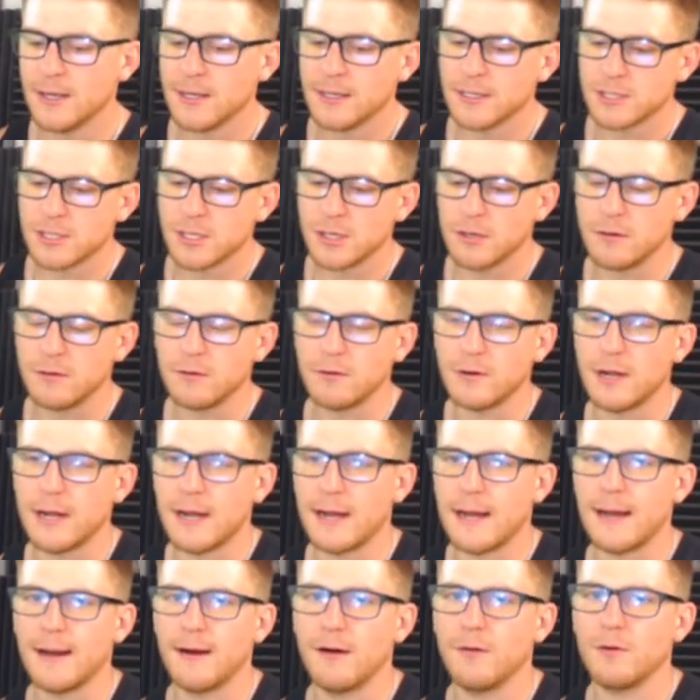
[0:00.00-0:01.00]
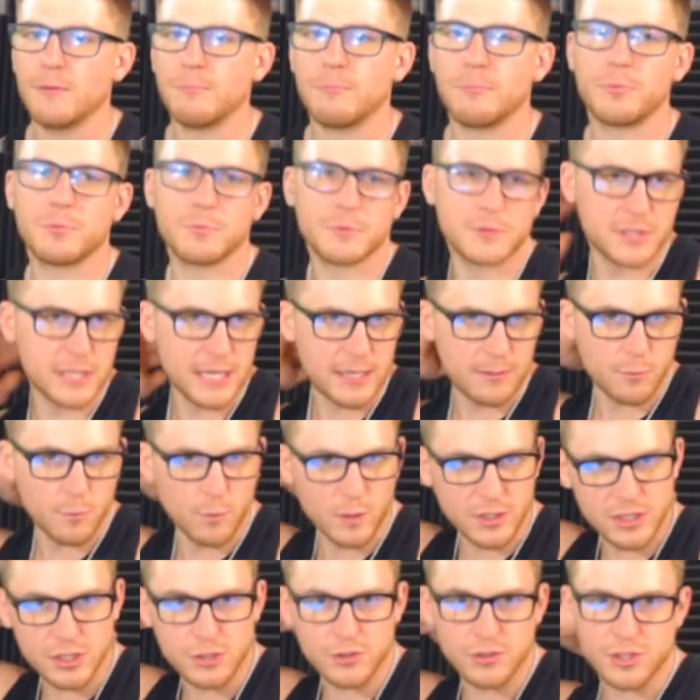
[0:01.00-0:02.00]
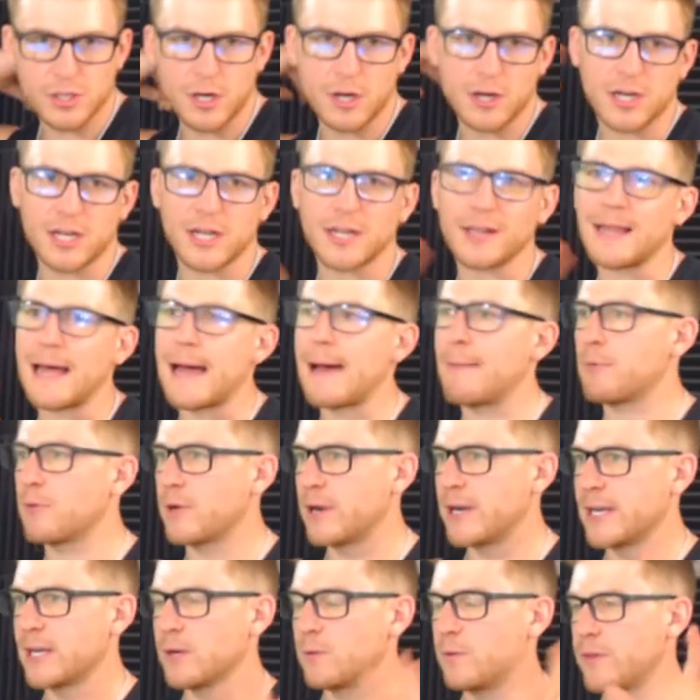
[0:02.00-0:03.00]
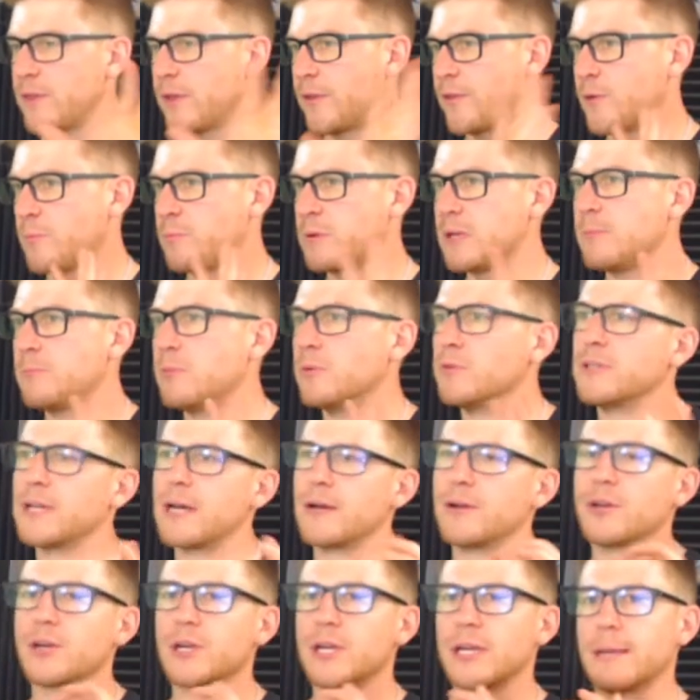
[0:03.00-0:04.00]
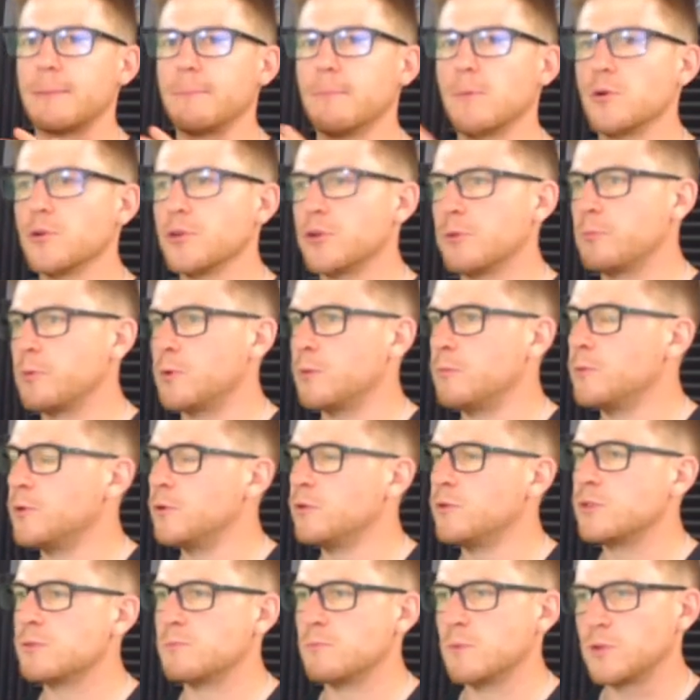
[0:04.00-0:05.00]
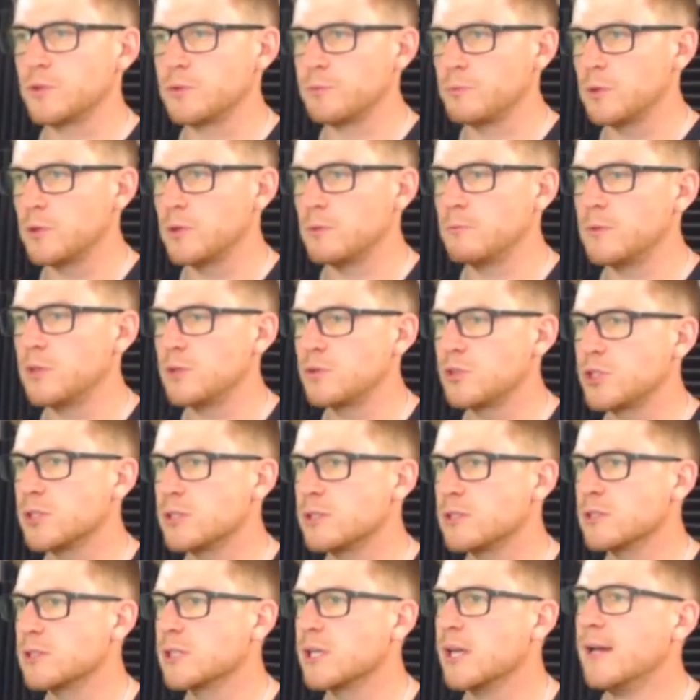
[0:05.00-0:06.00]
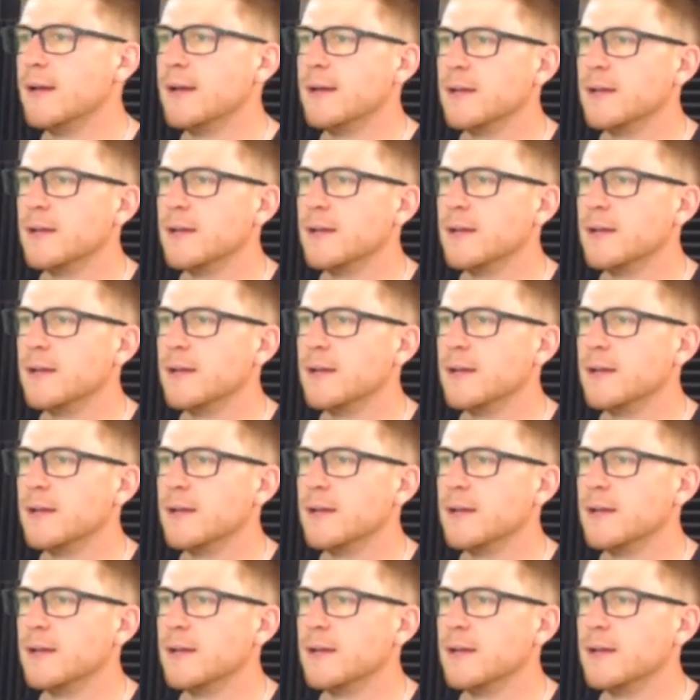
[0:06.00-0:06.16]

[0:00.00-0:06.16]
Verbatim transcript: So how imp- and once you start collaborating with other people, now you're getting multiple moods, multiple emotions.